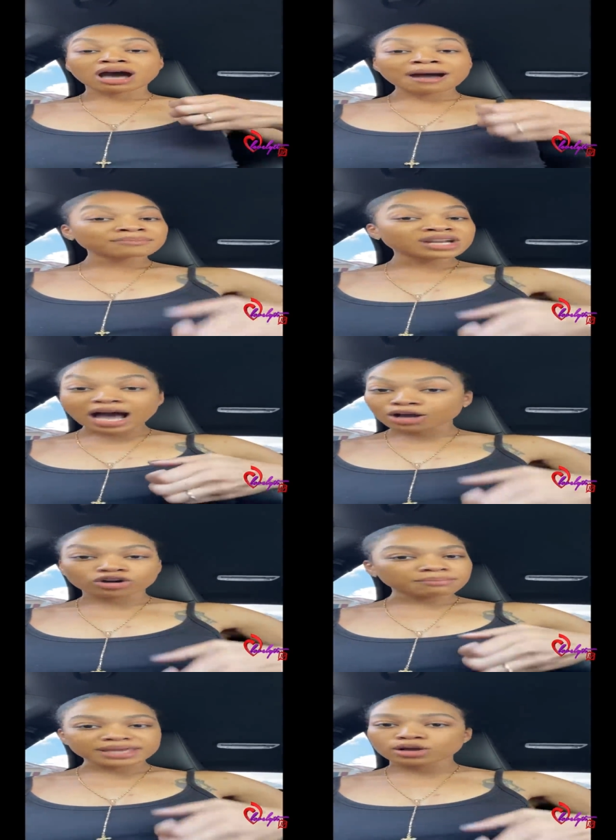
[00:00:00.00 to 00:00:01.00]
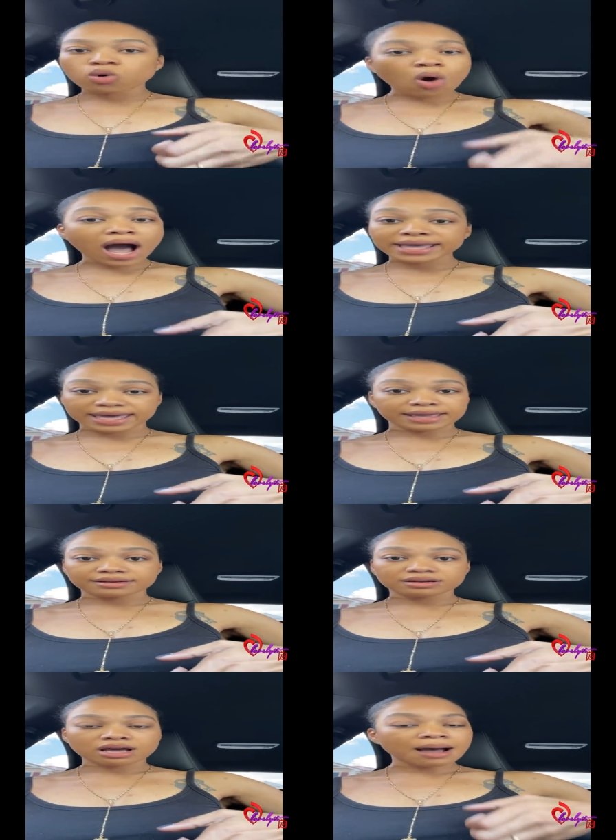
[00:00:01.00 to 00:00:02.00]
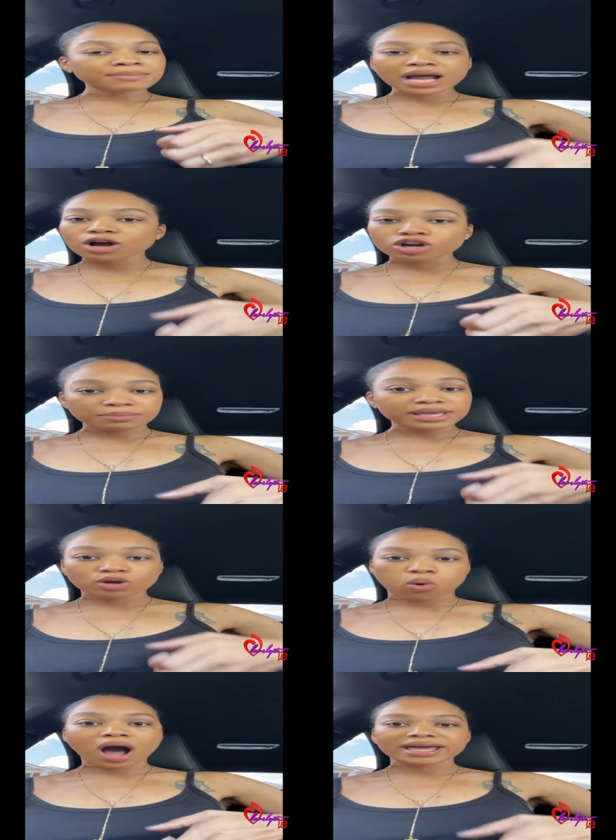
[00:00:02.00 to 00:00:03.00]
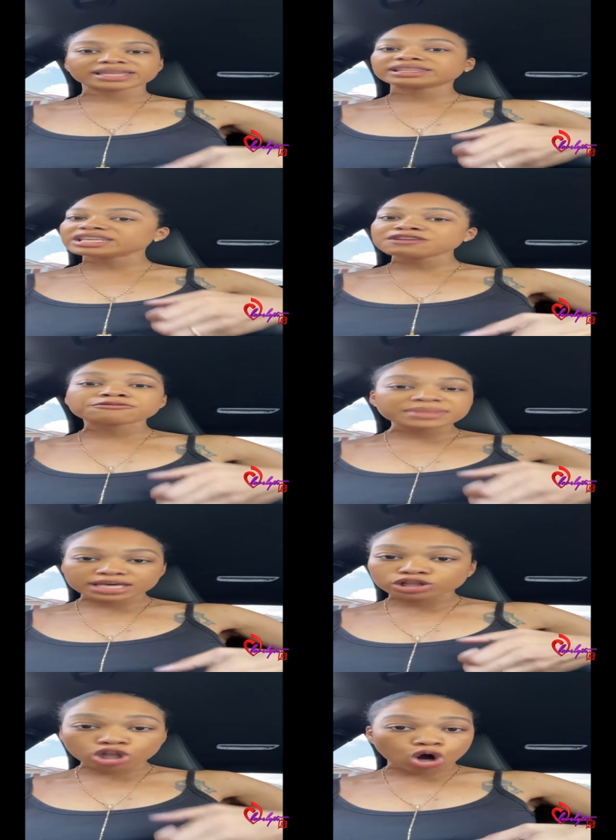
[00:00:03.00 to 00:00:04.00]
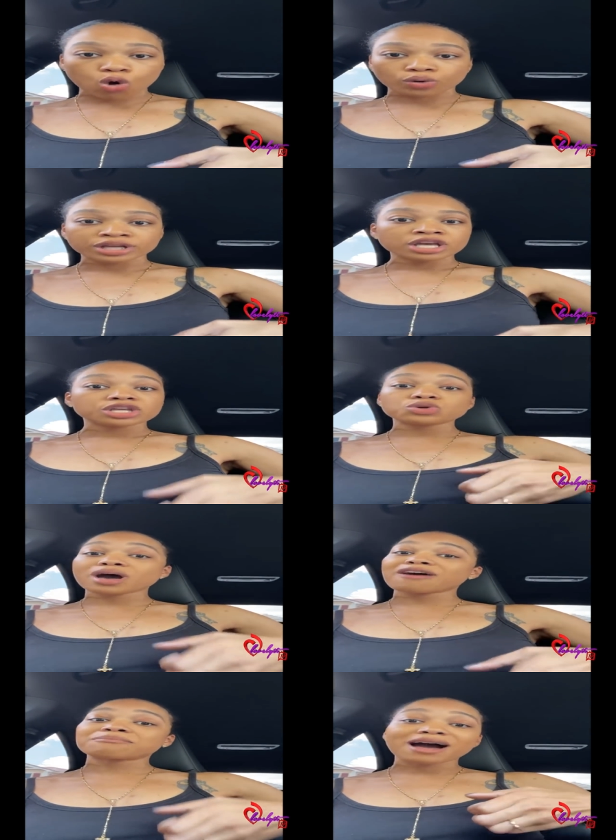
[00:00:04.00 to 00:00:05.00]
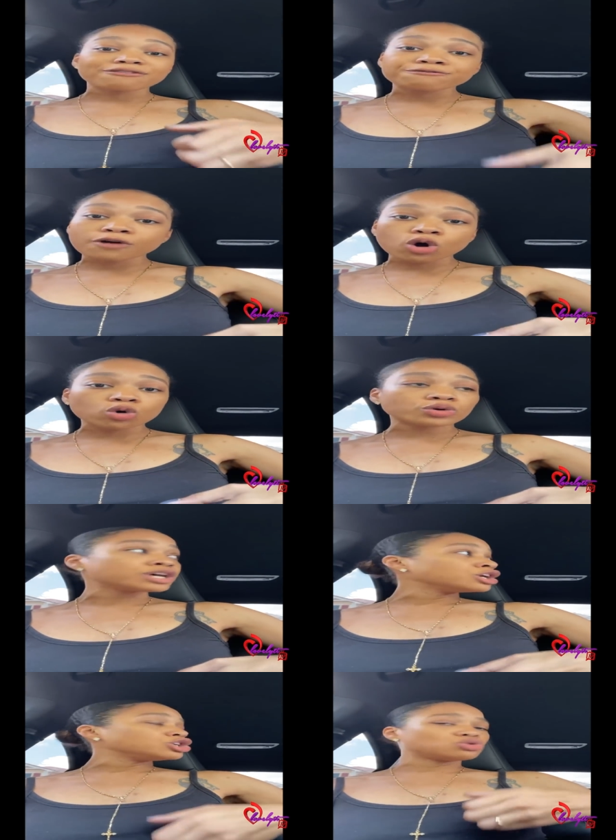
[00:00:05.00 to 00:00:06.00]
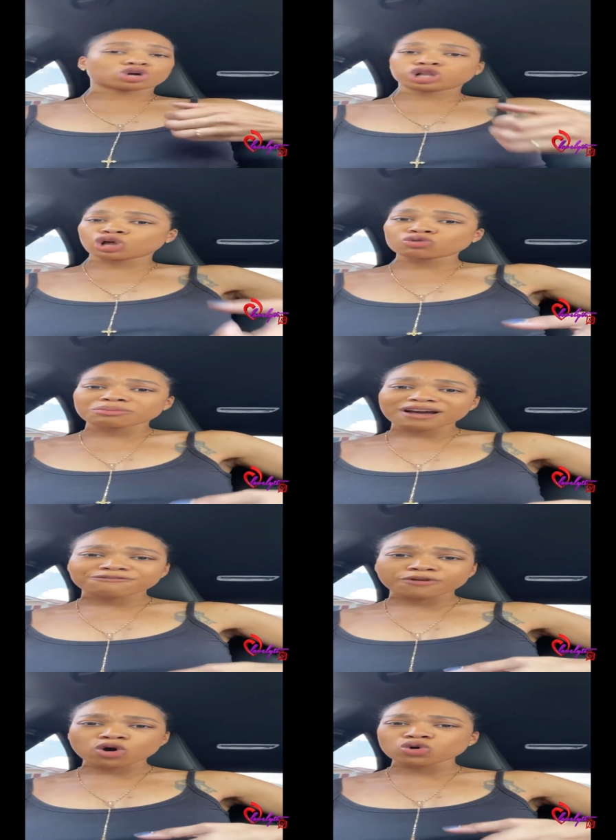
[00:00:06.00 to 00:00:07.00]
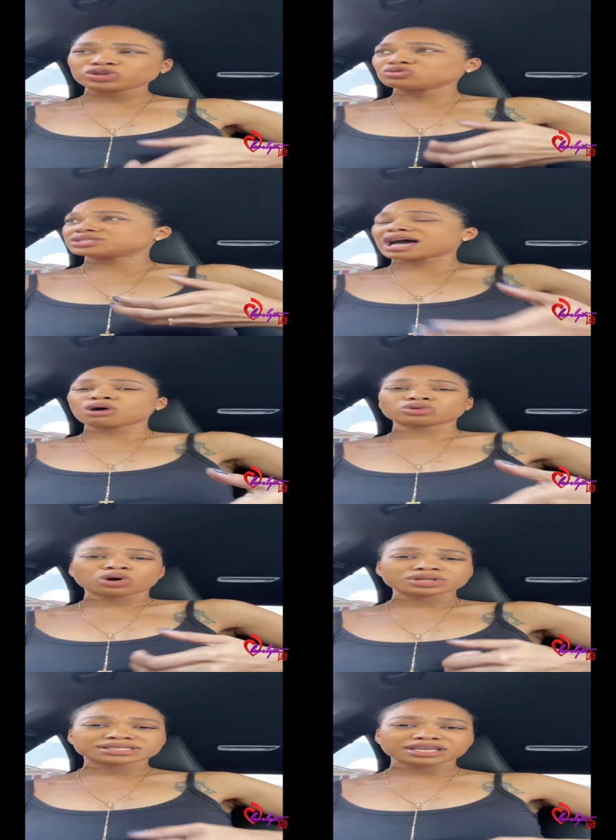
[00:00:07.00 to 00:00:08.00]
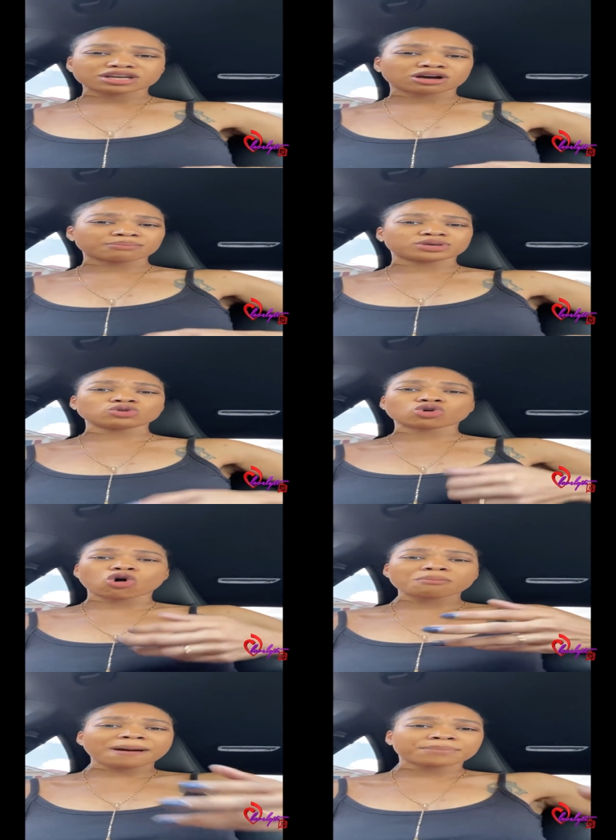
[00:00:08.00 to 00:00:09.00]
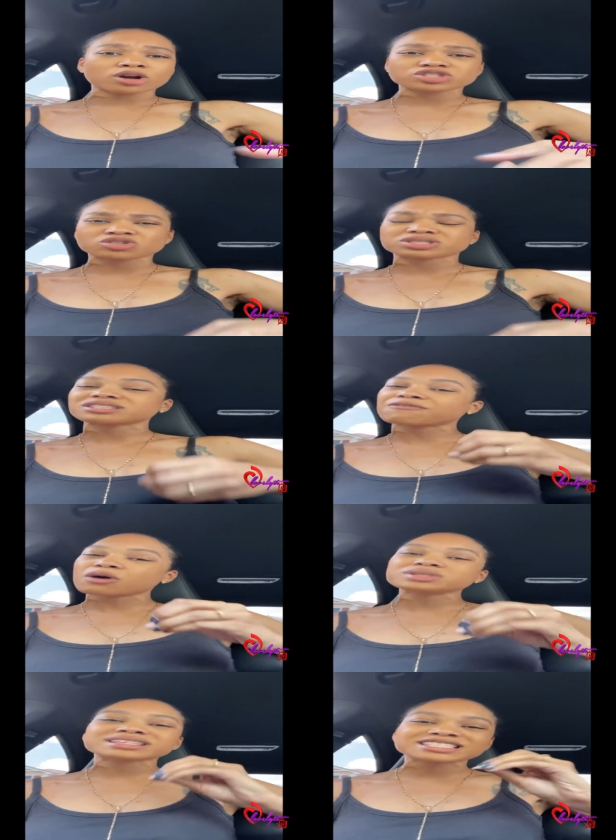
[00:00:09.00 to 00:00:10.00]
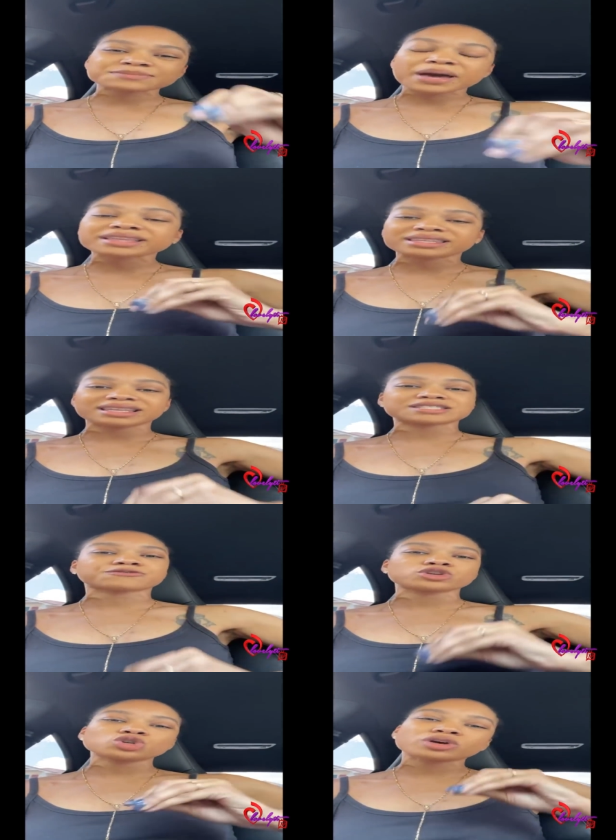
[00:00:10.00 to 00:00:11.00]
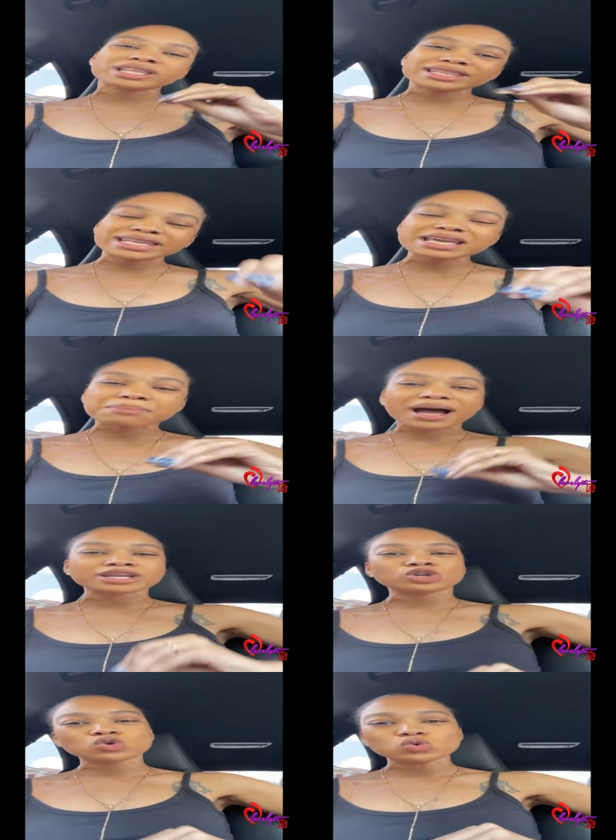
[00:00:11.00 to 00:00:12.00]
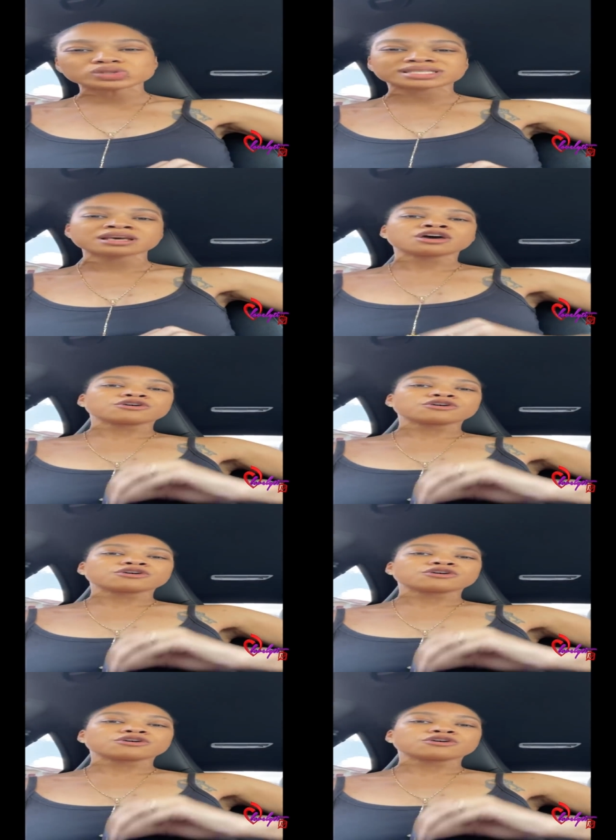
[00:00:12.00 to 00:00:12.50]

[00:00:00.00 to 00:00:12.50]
I'm not going to be quiet. I'm not going to be quiet. Leave me alone. You have my phone. You cloned my phone. You downloaded to your computer all my personal stuff. I was expecting this, for you to leak my nudes,